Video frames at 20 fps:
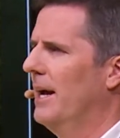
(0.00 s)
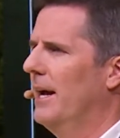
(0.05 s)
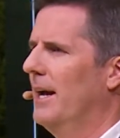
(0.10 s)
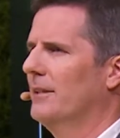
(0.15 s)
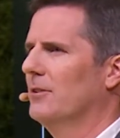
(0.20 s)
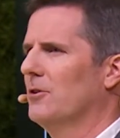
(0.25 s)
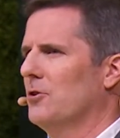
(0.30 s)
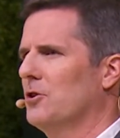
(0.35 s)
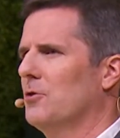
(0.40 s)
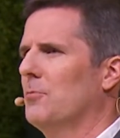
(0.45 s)

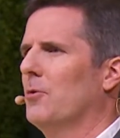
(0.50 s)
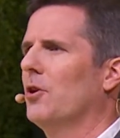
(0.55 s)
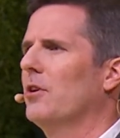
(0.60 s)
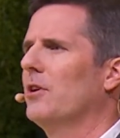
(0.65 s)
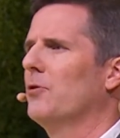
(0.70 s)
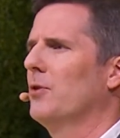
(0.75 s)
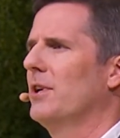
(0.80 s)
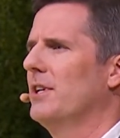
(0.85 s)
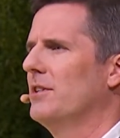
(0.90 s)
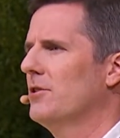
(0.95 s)
And there's some
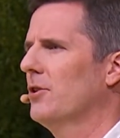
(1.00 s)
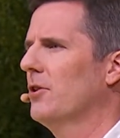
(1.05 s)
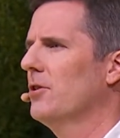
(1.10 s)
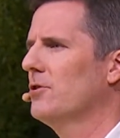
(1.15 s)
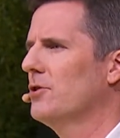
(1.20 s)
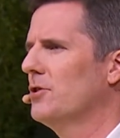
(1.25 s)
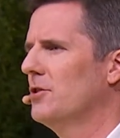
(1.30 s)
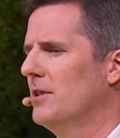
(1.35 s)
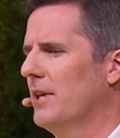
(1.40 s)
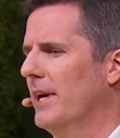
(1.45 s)
early
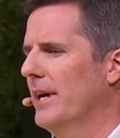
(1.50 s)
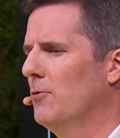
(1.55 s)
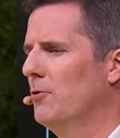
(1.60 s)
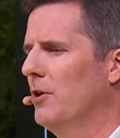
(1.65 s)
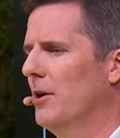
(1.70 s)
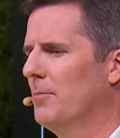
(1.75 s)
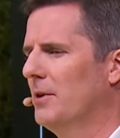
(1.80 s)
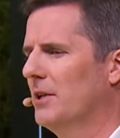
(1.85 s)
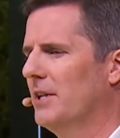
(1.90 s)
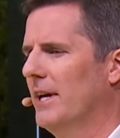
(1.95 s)
research that
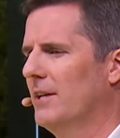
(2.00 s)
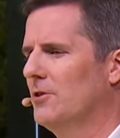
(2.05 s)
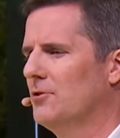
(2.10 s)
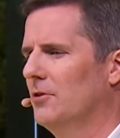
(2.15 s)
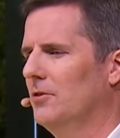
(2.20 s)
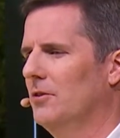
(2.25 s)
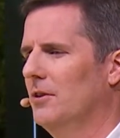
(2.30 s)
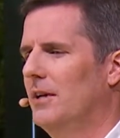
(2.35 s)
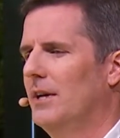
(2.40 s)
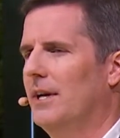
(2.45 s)
we're
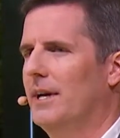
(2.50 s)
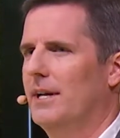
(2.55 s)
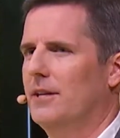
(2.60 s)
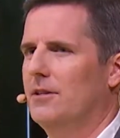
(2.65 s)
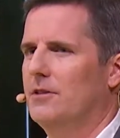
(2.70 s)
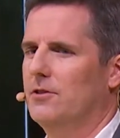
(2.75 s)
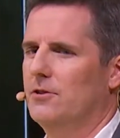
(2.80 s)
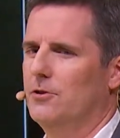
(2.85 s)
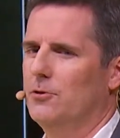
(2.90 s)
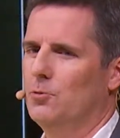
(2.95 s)
potential
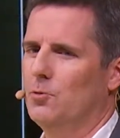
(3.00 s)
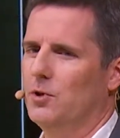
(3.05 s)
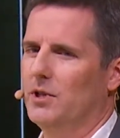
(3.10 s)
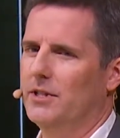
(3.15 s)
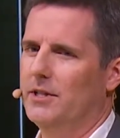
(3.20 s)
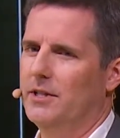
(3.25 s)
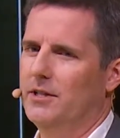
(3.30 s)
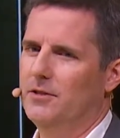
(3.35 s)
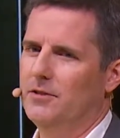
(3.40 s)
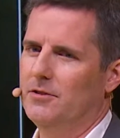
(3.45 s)
to
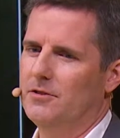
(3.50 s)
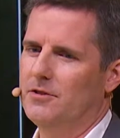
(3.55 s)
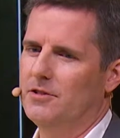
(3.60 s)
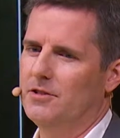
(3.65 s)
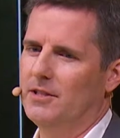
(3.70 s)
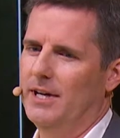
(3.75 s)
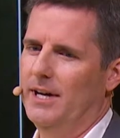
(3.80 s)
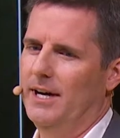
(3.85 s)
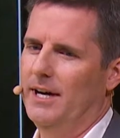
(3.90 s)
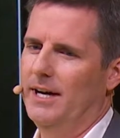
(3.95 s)

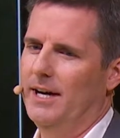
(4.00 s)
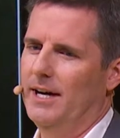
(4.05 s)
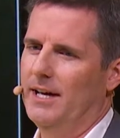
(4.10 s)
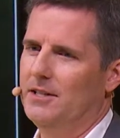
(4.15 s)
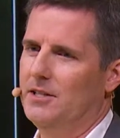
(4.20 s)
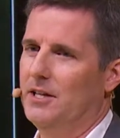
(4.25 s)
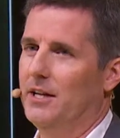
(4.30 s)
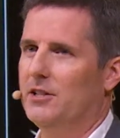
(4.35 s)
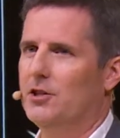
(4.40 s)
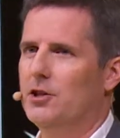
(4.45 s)
reduce
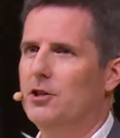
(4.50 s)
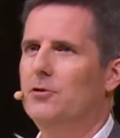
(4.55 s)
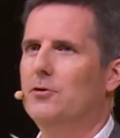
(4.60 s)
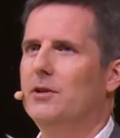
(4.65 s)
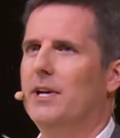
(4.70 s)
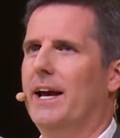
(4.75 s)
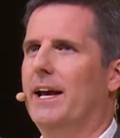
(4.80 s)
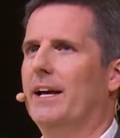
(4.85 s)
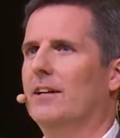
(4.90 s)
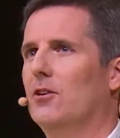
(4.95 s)
uh, the
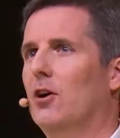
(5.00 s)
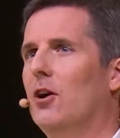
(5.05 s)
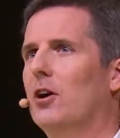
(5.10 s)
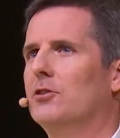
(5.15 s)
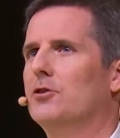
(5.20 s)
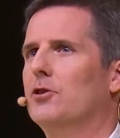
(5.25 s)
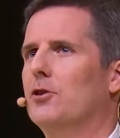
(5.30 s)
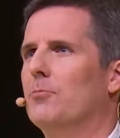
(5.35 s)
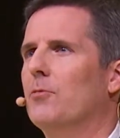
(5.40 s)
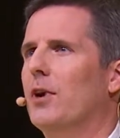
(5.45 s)
acute and
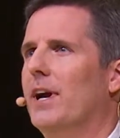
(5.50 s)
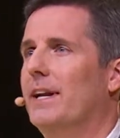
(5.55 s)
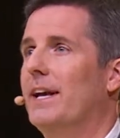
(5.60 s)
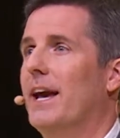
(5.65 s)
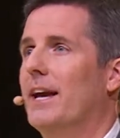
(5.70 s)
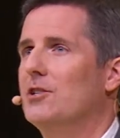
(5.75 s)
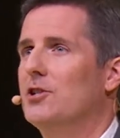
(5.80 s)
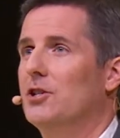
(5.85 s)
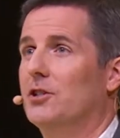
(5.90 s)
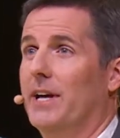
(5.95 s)
long-term
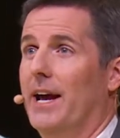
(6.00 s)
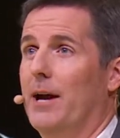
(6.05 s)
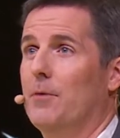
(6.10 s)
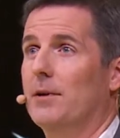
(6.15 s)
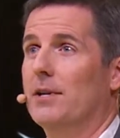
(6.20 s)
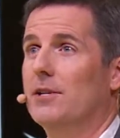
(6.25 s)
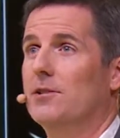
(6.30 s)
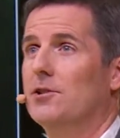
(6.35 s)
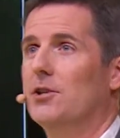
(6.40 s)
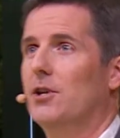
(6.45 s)
radiation
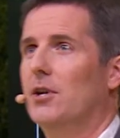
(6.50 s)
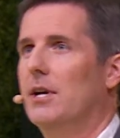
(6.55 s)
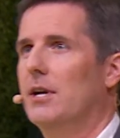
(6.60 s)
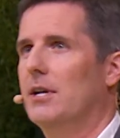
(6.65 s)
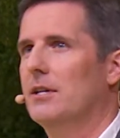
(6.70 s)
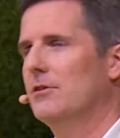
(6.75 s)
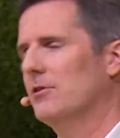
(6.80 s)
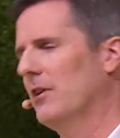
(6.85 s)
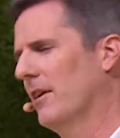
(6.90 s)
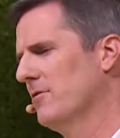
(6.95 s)
damage
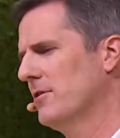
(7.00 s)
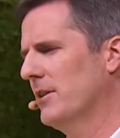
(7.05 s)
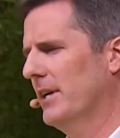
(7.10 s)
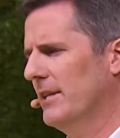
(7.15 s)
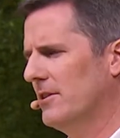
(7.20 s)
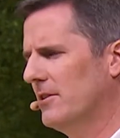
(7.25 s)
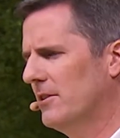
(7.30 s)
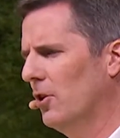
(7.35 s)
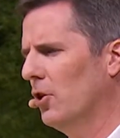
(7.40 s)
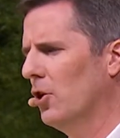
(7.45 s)
stuff. So
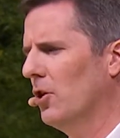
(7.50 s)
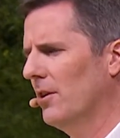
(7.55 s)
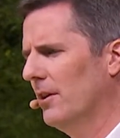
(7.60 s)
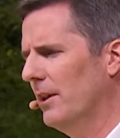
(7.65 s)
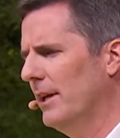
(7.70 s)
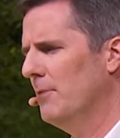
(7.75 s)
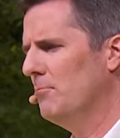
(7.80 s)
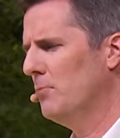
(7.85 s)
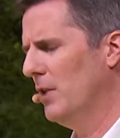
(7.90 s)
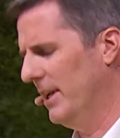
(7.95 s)
that's still
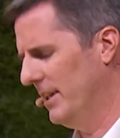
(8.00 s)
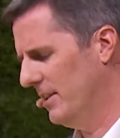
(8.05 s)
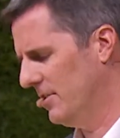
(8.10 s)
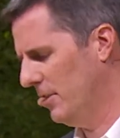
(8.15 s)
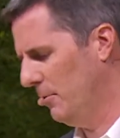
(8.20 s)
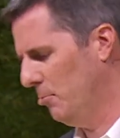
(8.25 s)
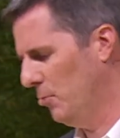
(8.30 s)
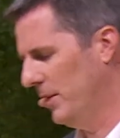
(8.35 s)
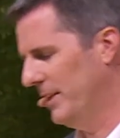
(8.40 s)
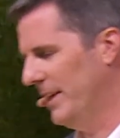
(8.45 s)
early, but
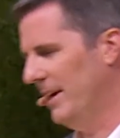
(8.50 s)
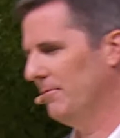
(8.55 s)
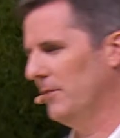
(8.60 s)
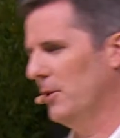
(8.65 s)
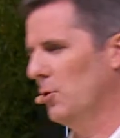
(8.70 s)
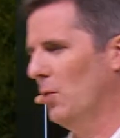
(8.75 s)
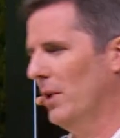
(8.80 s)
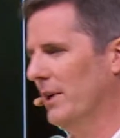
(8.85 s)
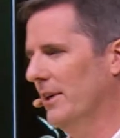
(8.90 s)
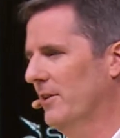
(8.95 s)
something we
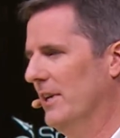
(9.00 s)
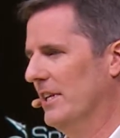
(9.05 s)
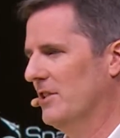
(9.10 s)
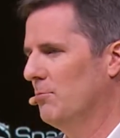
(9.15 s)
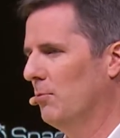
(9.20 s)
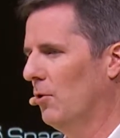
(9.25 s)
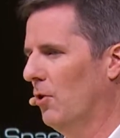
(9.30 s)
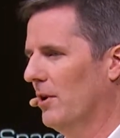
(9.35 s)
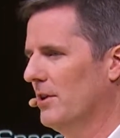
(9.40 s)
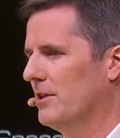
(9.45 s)
definitely want to
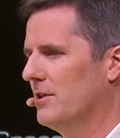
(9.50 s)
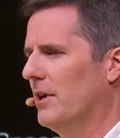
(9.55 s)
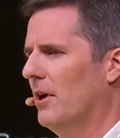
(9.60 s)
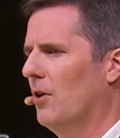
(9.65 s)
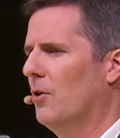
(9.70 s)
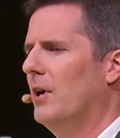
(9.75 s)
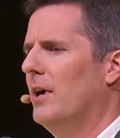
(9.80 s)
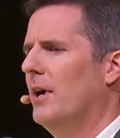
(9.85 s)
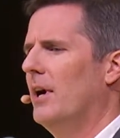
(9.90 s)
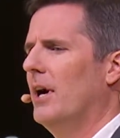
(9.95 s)
explore.
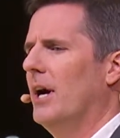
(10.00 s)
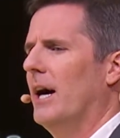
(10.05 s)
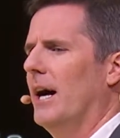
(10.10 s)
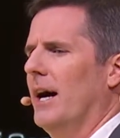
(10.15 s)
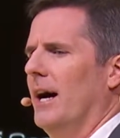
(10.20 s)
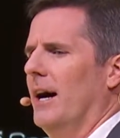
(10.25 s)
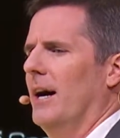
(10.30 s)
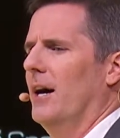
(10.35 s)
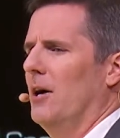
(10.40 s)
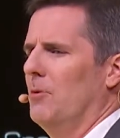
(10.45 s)
So
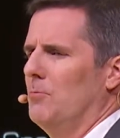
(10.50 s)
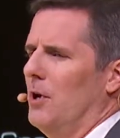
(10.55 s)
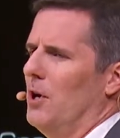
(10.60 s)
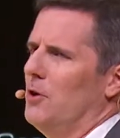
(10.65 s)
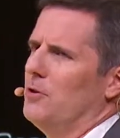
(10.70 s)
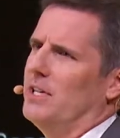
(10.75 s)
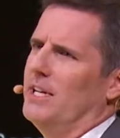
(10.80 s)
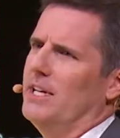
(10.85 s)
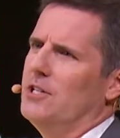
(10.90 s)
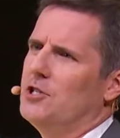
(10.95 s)
uh,
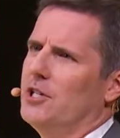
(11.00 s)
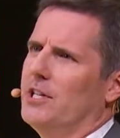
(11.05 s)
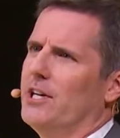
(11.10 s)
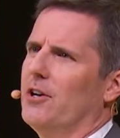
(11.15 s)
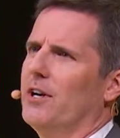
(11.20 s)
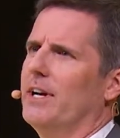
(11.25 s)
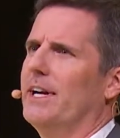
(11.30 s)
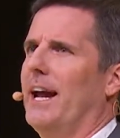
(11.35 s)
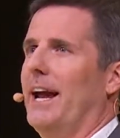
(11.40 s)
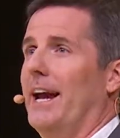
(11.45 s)
both
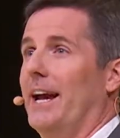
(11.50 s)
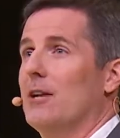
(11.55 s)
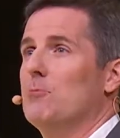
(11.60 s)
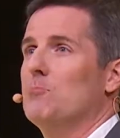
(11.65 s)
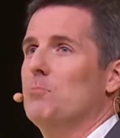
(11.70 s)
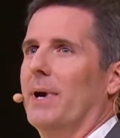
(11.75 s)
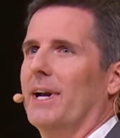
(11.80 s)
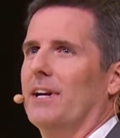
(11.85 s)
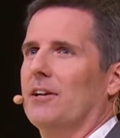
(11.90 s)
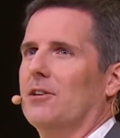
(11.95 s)
engineering
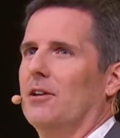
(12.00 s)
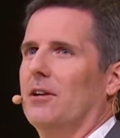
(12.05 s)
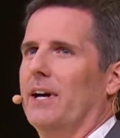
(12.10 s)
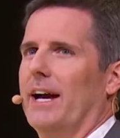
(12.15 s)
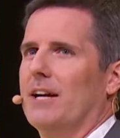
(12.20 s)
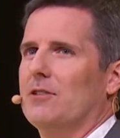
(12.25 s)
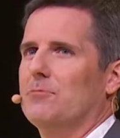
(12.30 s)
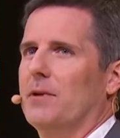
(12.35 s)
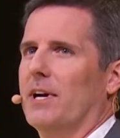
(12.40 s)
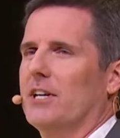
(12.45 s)
and medical
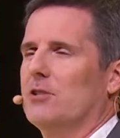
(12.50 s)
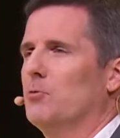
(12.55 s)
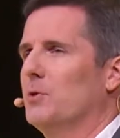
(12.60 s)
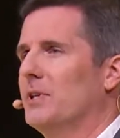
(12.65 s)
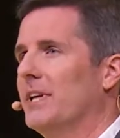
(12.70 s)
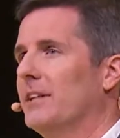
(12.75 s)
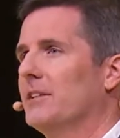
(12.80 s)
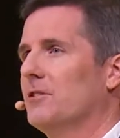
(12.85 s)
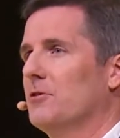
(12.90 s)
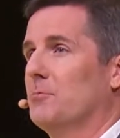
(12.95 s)
aspects
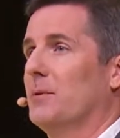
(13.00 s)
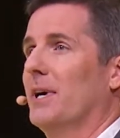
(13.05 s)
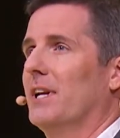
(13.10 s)
we think is